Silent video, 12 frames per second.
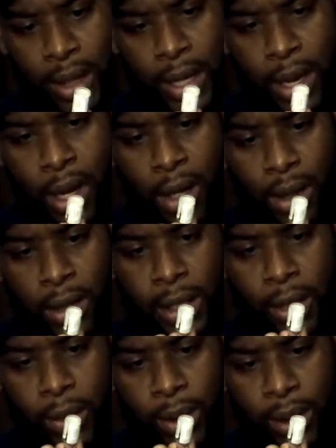Get
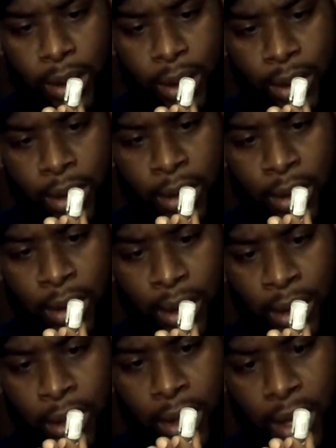everything, get all of its
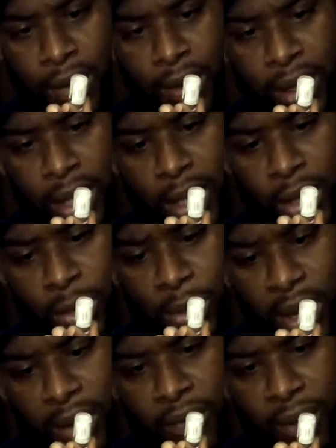contents in everything, what you
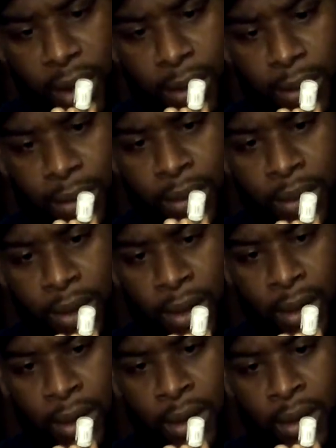paid for, all that
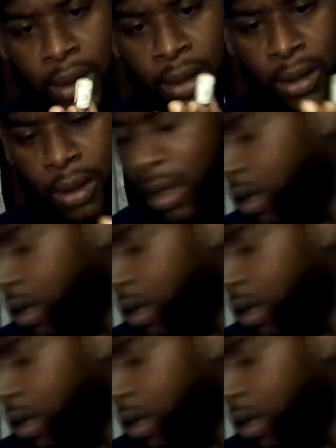good stuff.